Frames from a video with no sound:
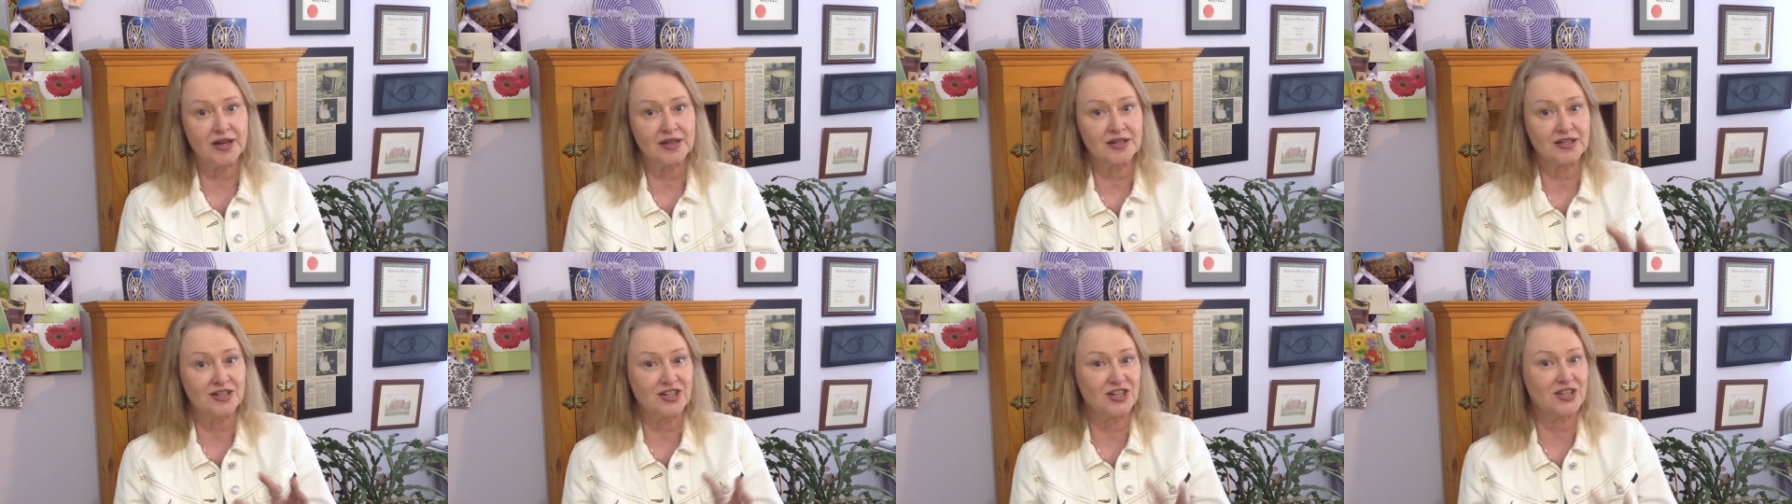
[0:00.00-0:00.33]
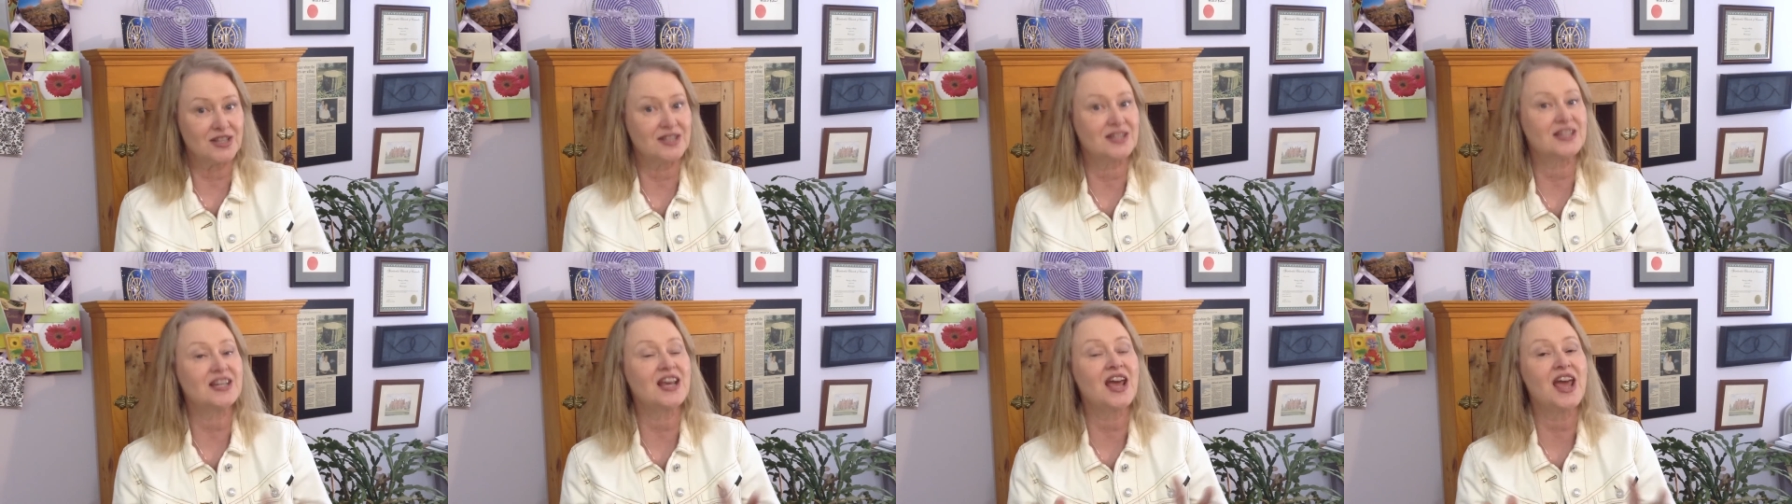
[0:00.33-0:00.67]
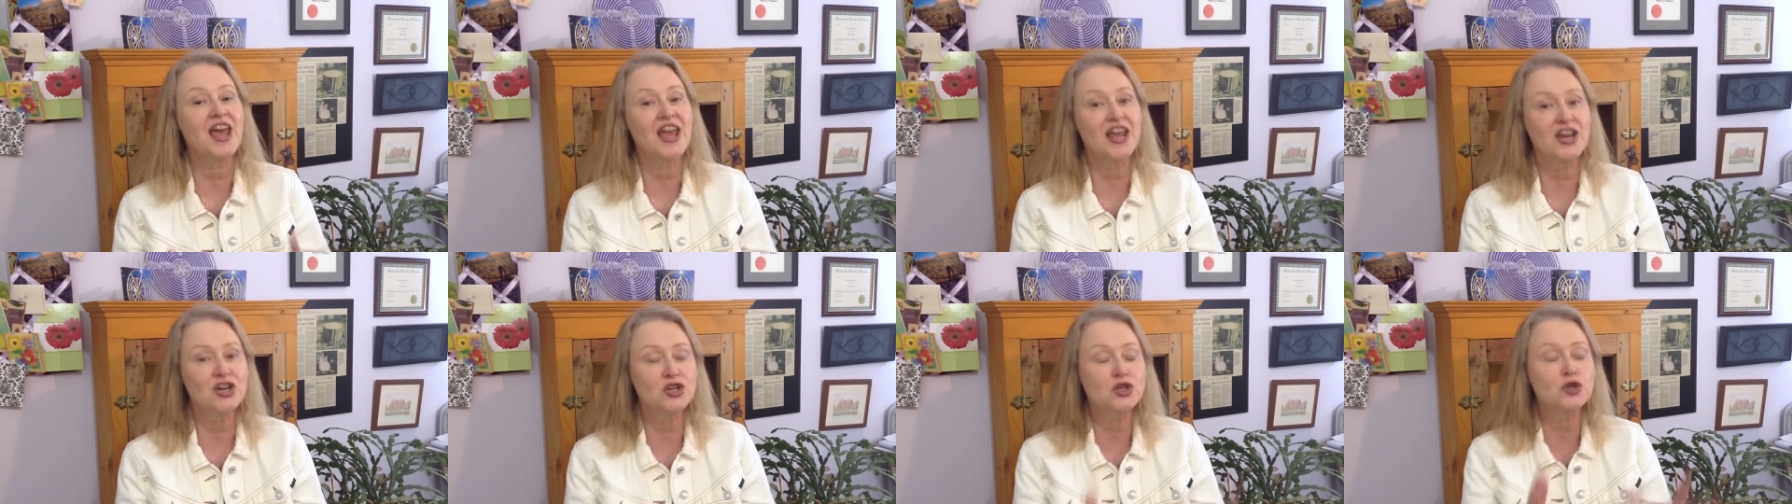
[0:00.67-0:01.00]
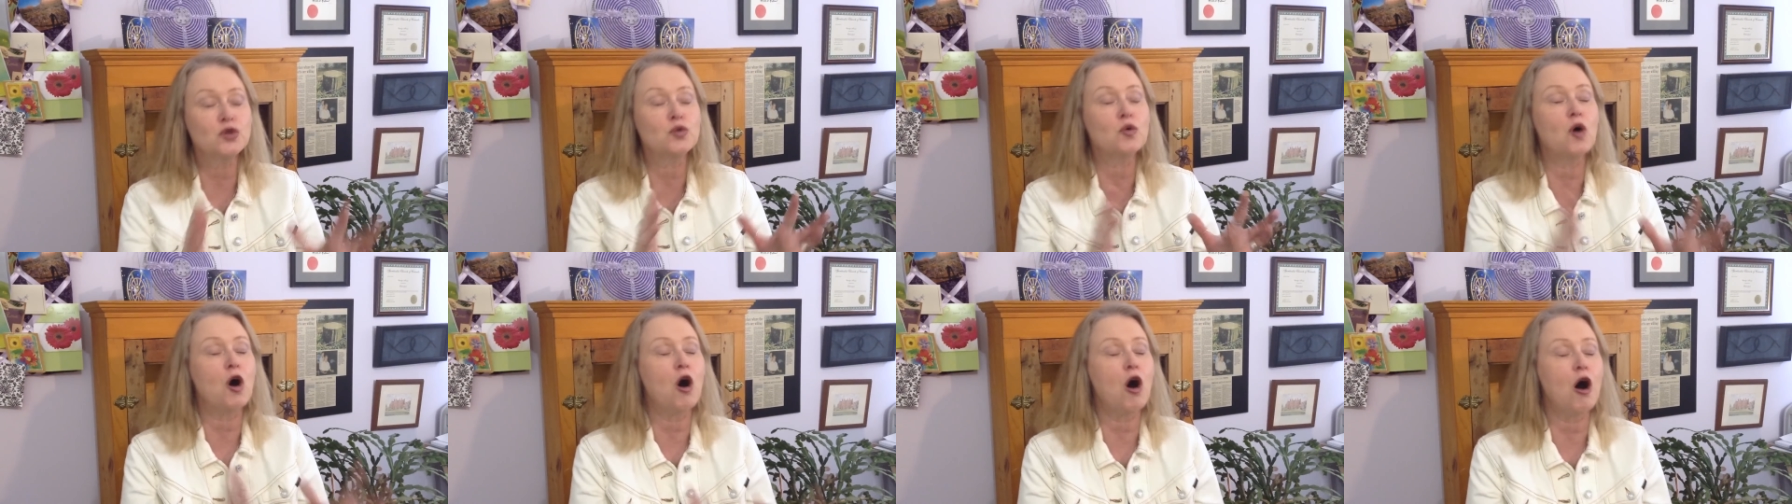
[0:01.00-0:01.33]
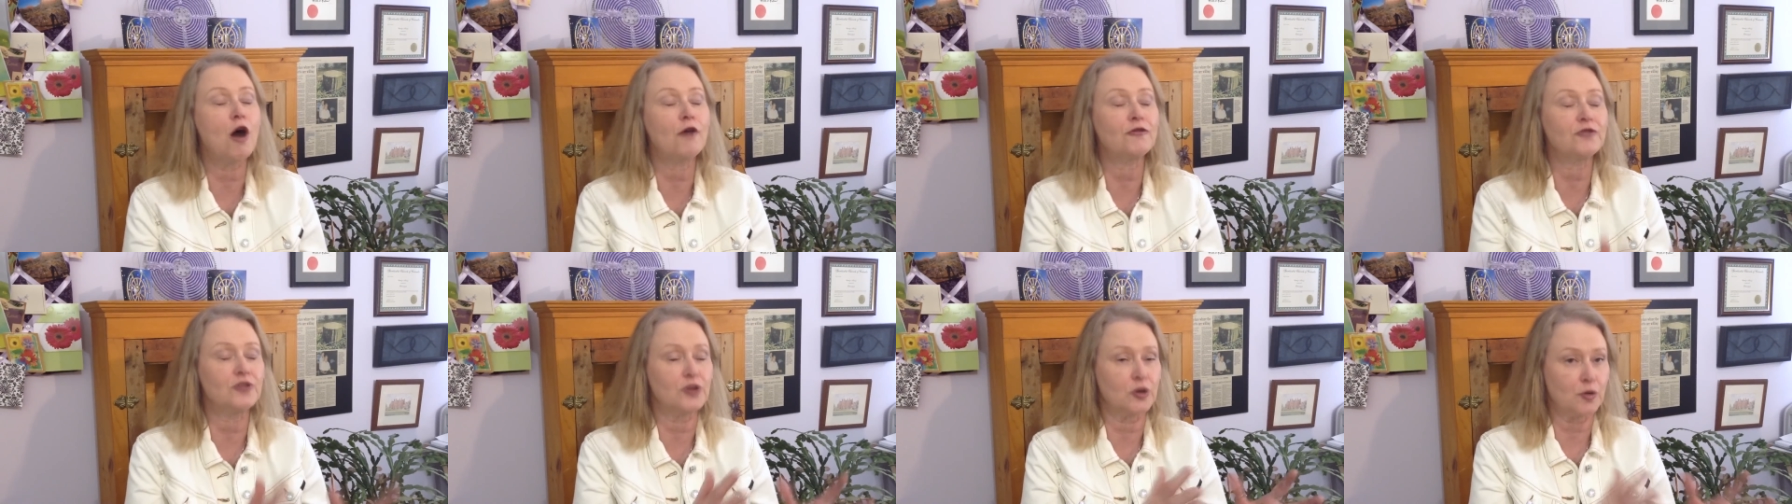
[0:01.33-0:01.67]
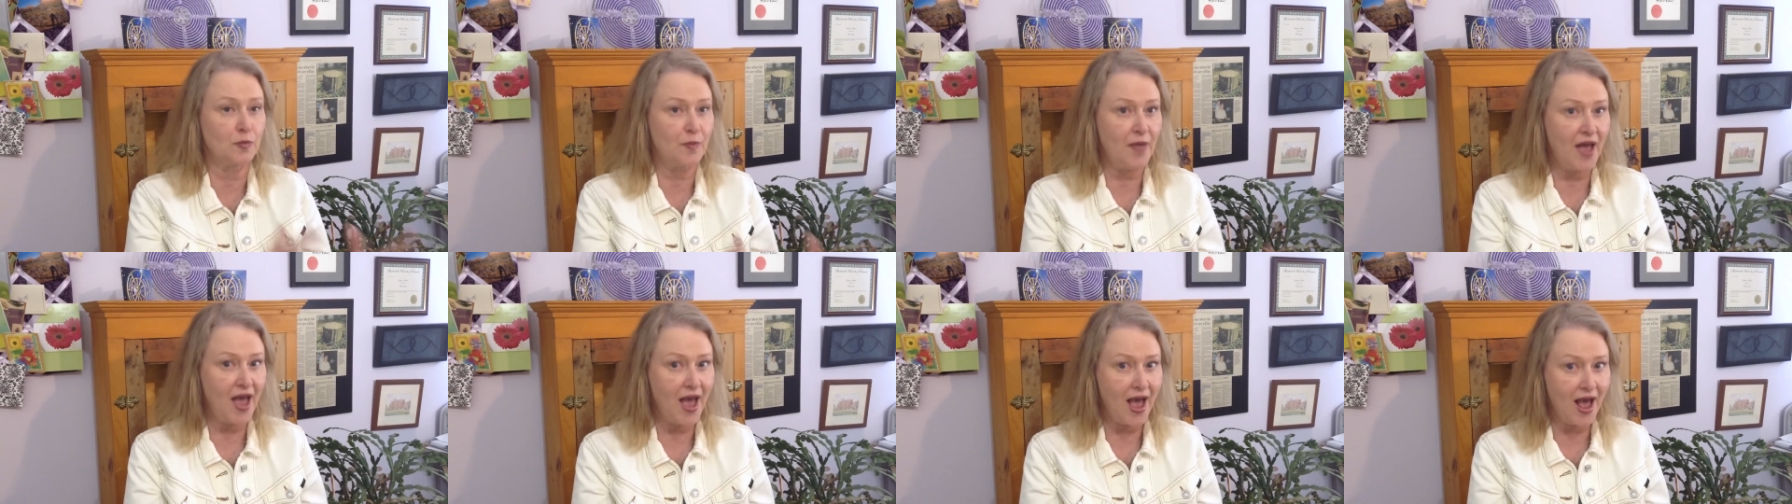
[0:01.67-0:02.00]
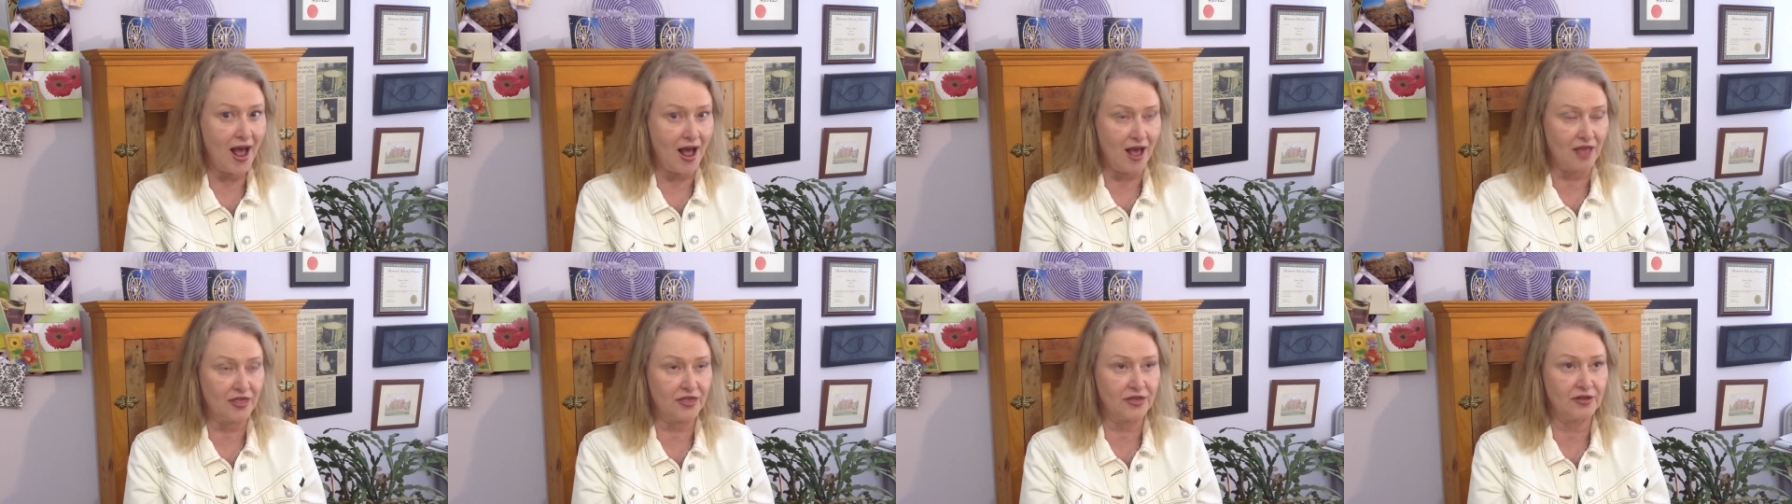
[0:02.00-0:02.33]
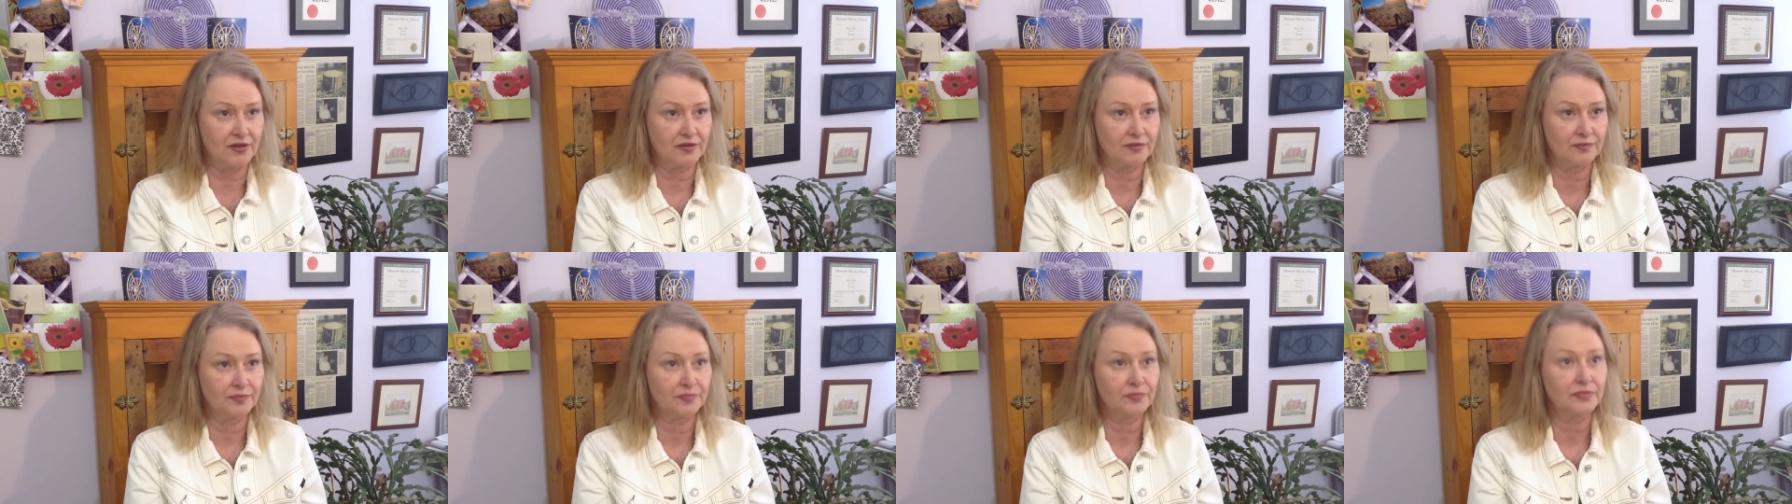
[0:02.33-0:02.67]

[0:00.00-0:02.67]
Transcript: it just takes you off your path